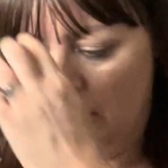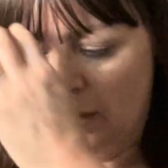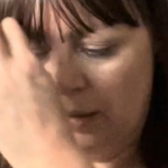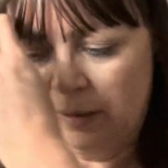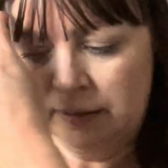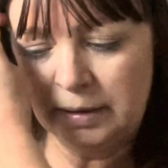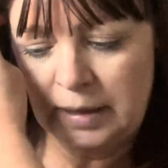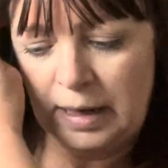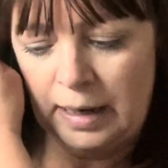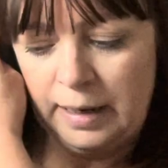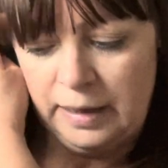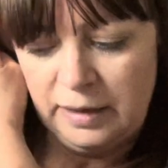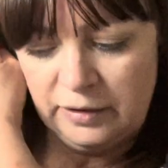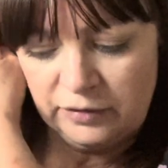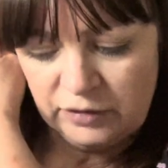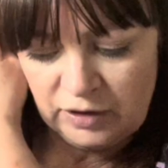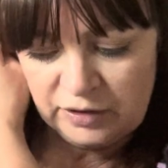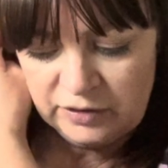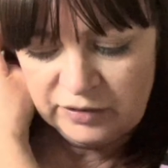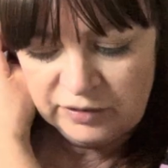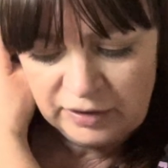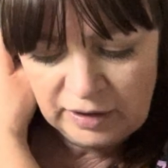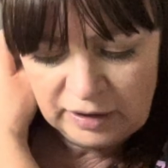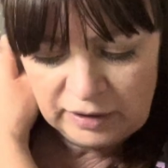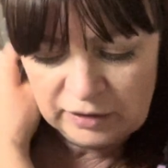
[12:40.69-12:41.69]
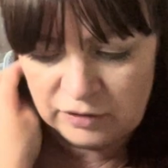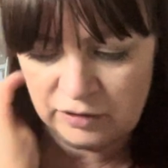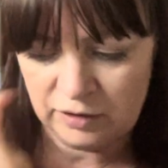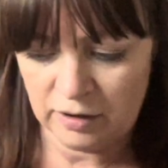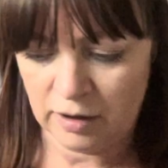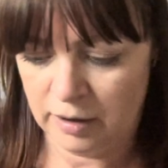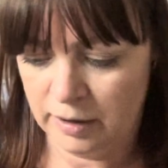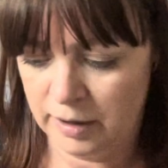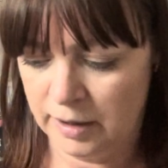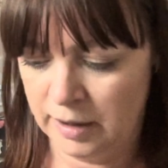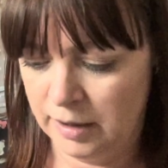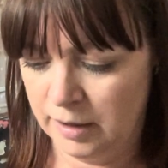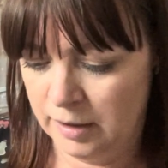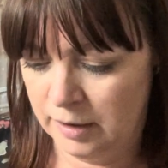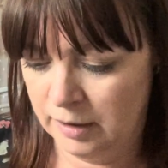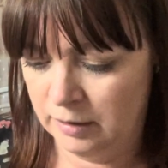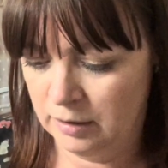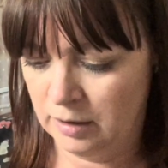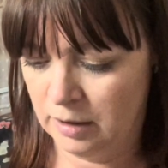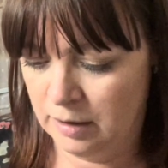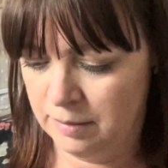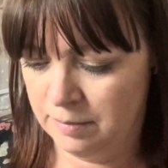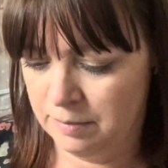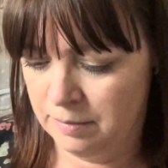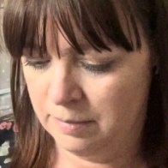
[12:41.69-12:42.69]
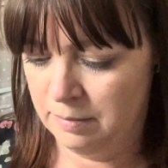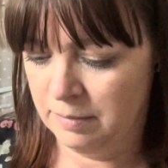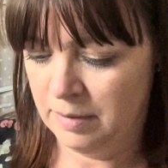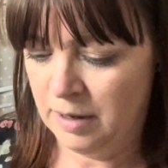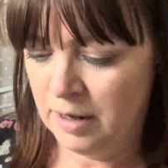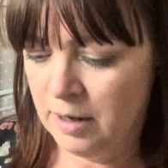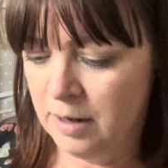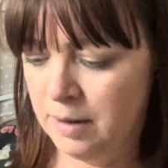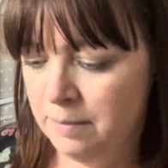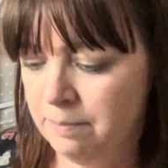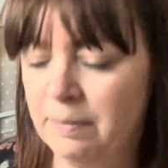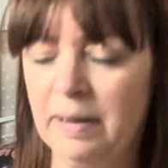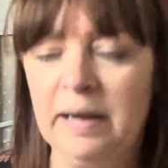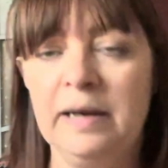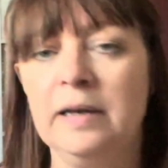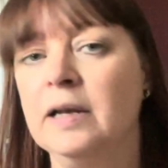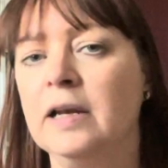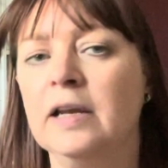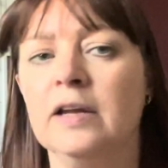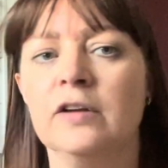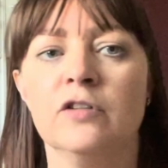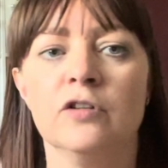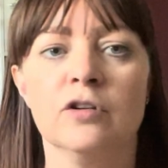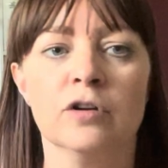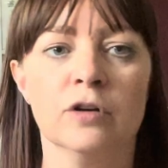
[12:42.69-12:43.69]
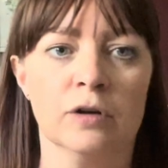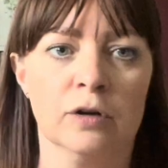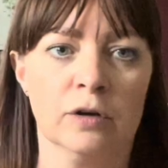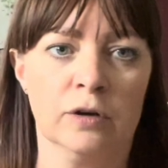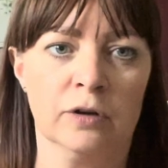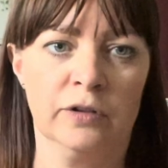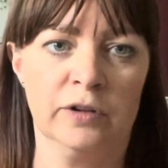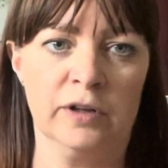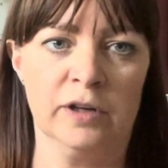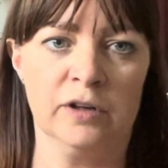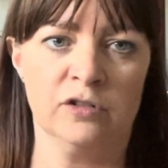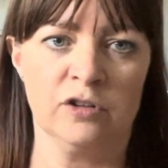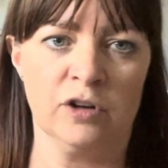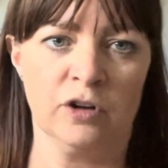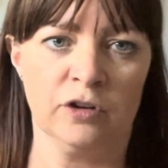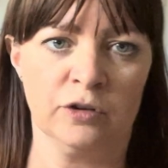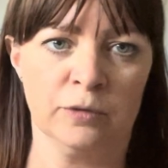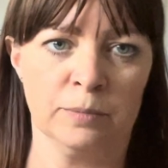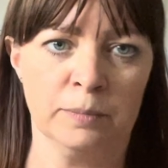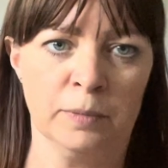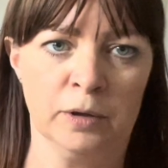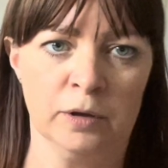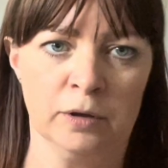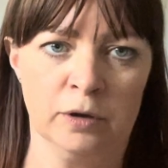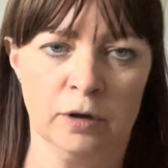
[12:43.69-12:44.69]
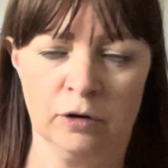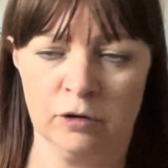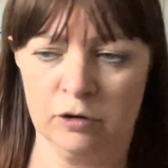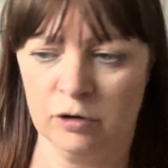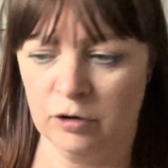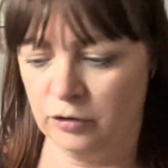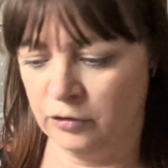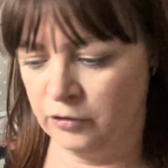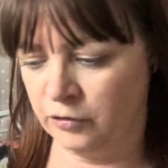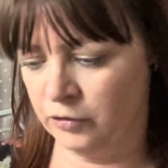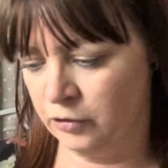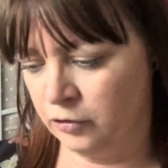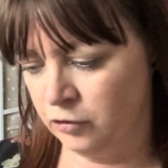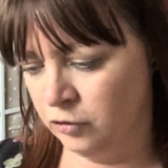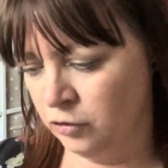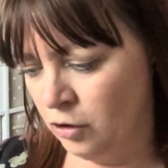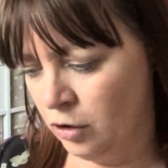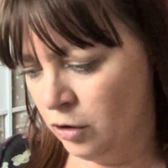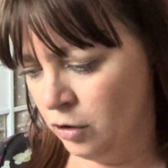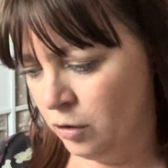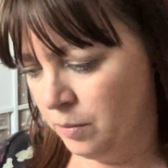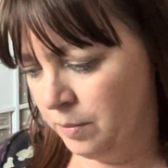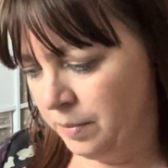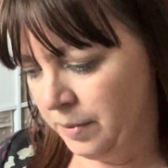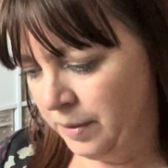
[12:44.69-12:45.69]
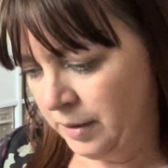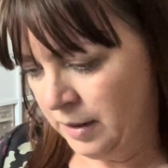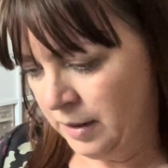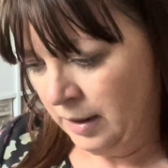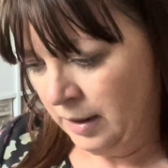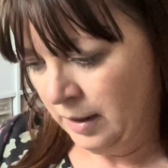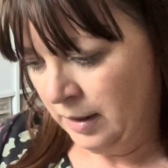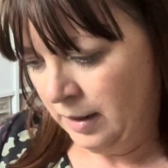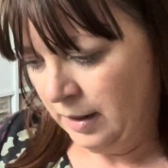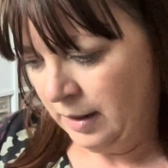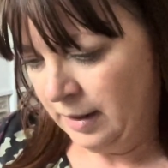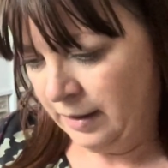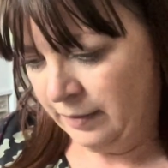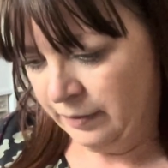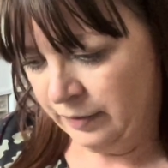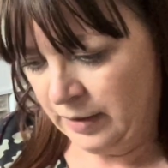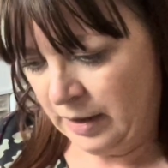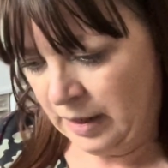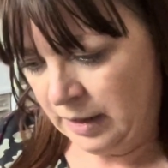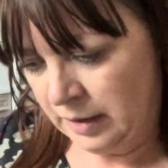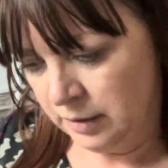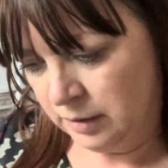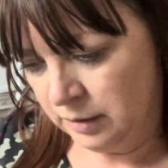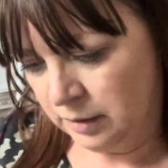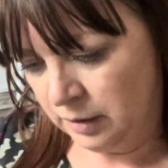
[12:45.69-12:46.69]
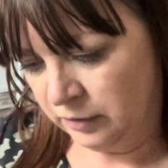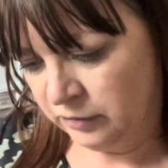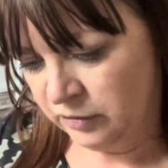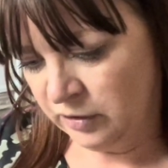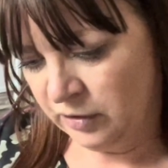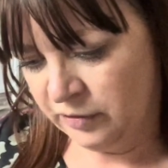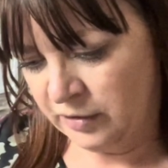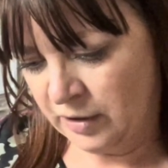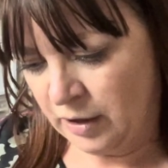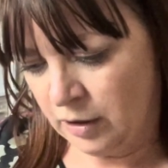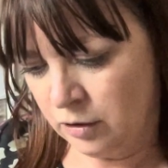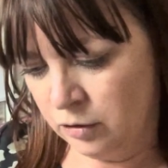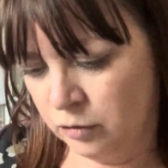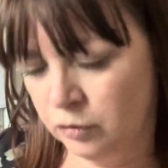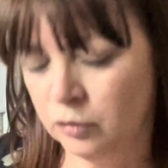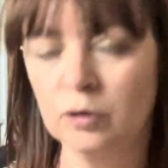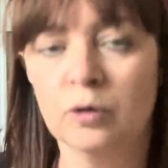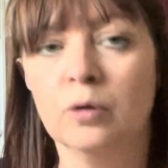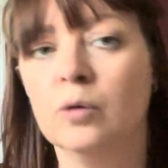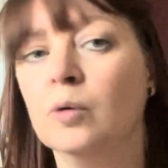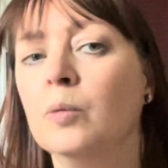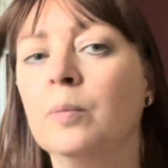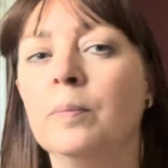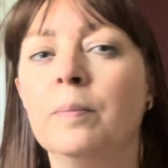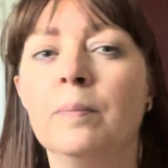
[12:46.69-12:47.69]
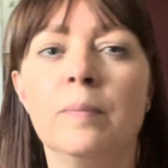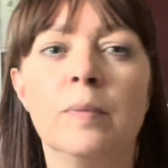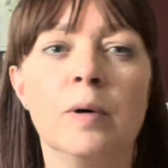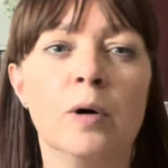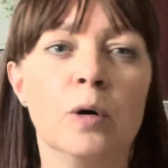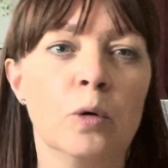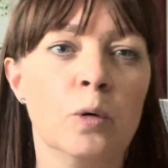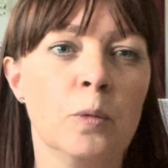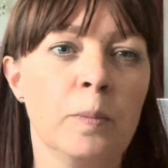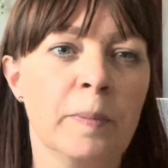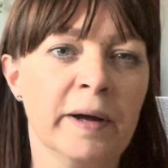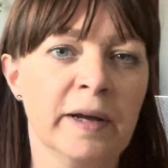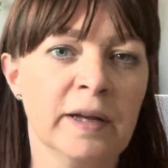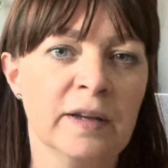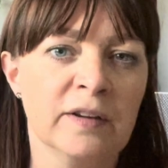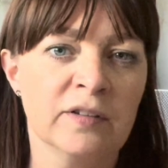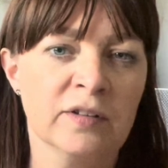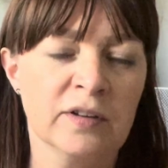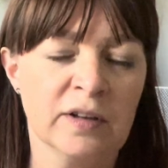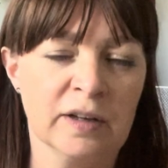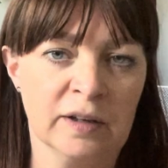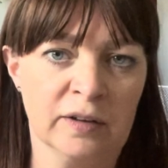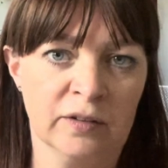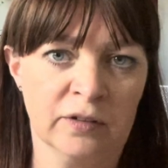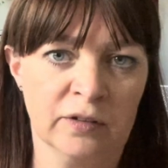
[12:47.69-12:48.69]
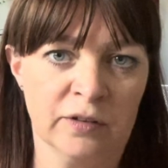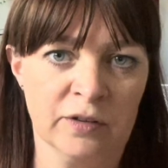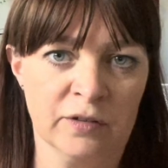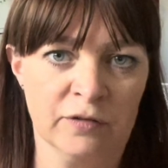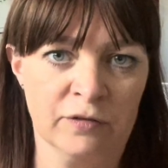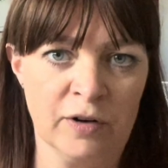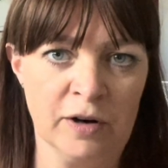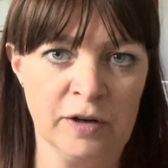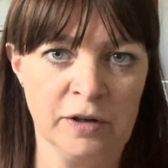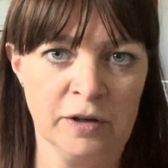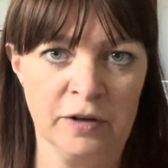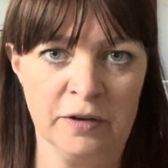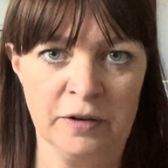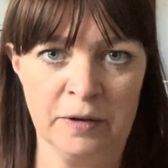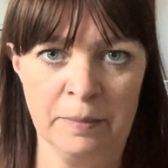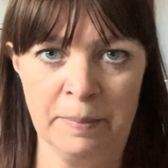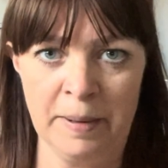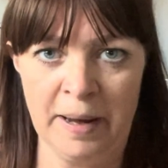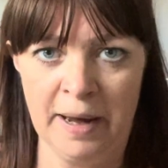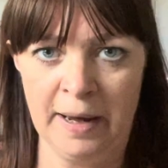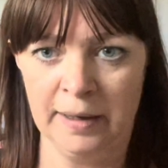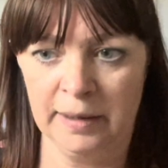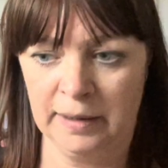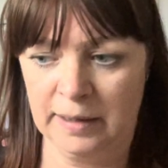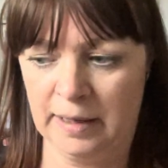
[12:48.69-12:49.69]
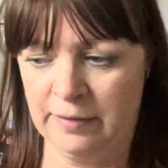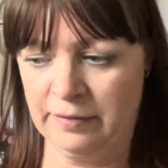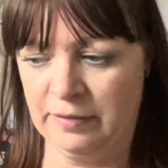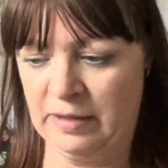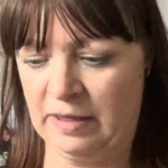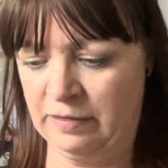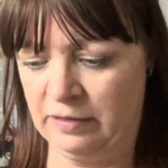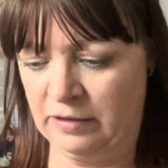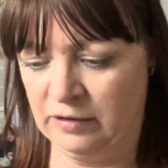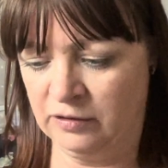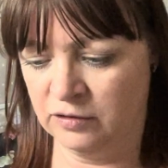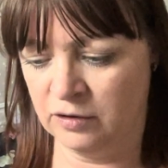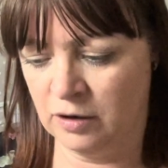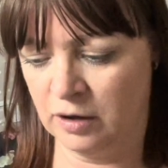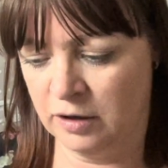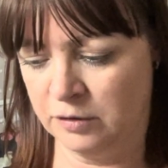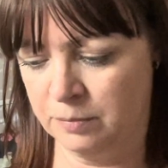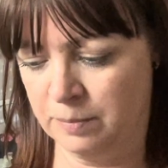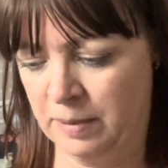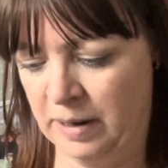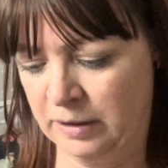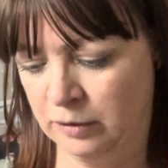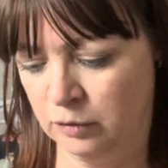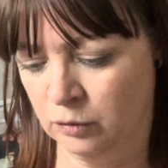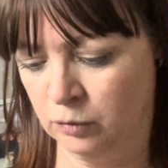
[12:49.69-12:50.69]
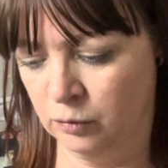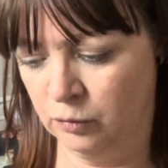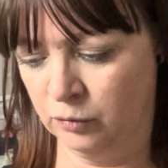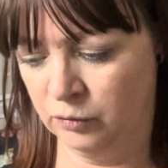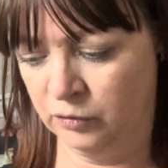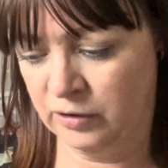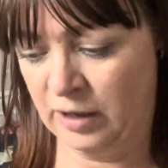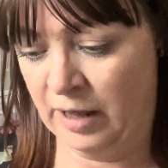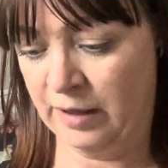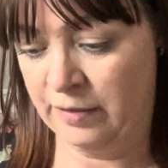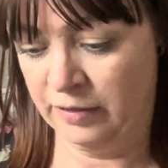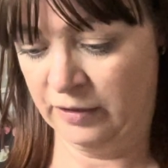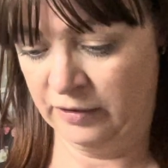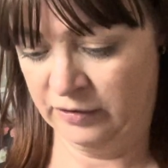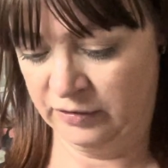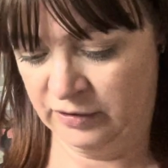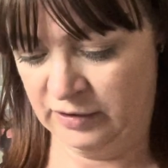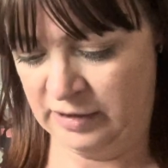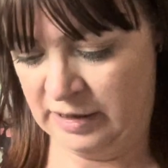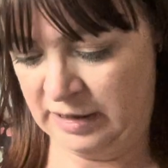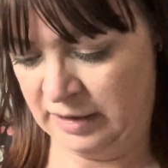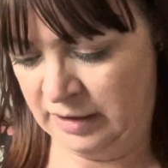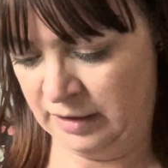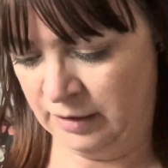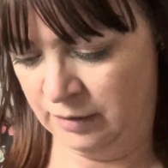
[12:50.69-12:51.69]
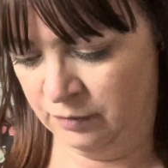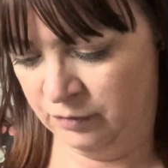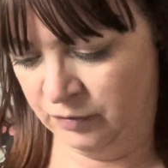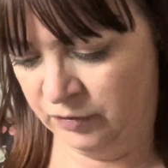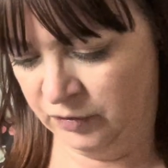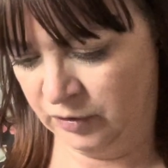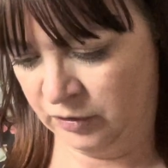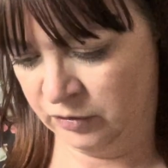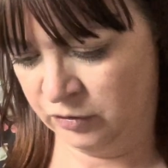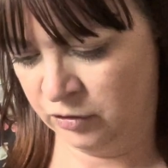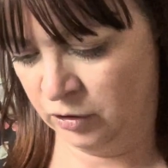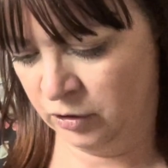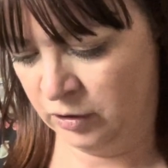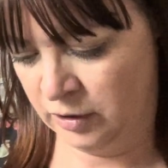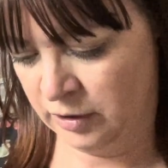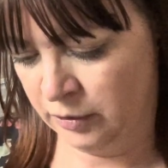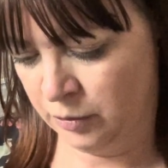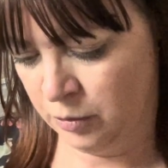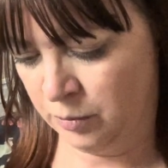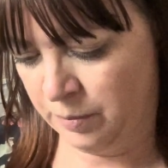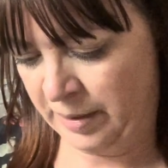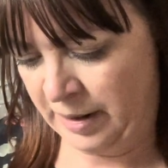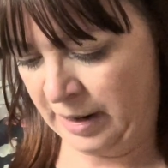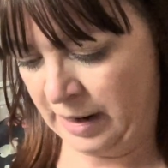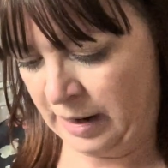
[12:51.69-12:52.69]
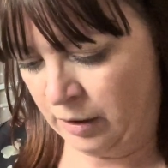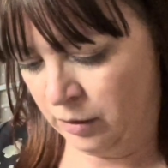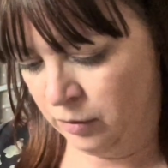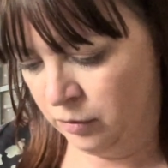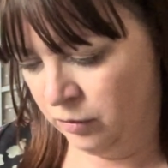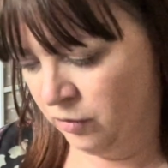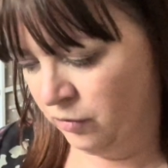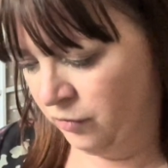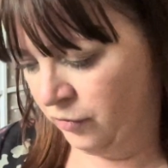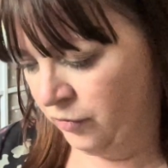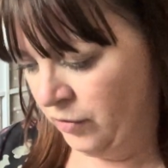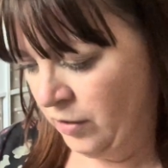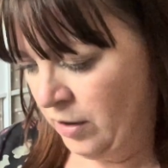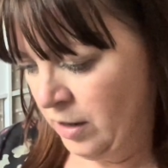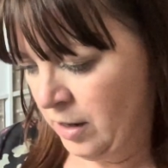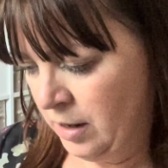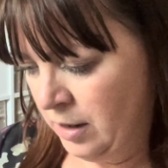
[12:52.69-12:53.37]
yeah, as I said, I mainly took the adjustment across the top, and then I did that on all pieces, the front and the back, and then the side panels and the sleeves I took a little bit out of.